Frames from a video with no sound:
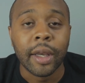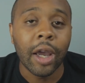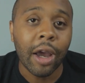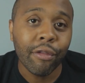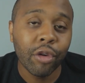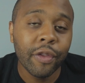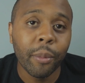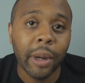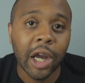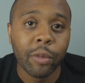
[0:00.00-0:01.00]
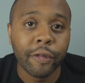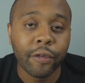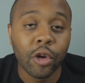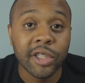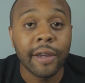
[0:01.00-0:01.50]
Now I've run the mile
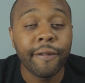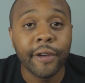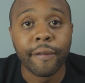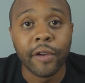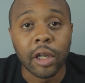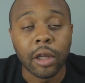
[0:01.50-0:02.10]
before, so I felt very